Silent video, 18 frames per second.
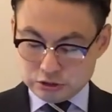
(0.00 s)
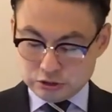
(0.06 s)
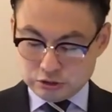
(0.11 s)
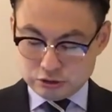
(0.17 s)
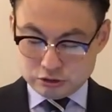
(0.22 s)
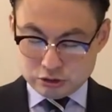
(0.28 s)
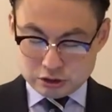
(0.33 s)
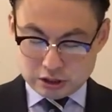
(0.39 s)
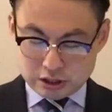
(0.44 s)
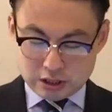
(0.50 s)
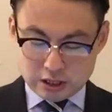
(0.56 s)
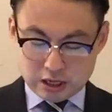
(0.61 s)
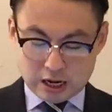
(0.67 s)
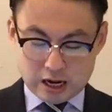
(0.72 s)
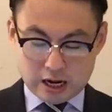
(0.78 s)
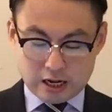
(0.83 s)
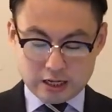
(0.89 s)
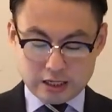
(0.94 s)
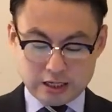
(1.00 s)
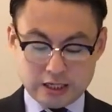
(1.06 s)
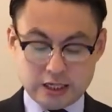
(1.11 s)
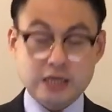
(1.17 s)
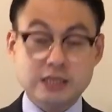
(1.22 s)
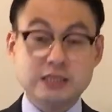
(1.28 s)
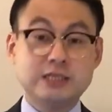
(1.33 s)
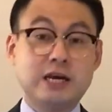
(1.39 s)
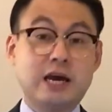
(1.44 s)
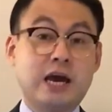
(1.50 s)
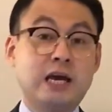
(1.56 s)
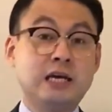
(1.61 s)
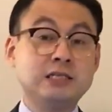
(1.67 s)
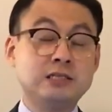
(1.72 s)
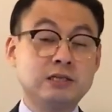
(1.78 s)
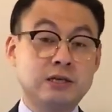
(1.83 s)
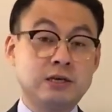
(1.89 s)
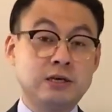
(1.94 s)
would deny his
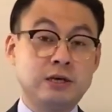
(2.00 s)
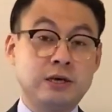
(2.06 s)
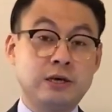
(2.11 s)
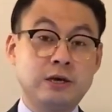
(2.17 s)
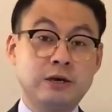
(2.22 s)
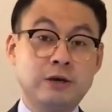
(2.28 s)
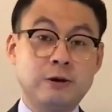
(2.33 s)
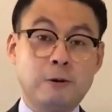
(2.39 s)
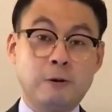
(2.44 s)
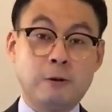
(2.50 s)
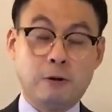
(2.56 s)
asking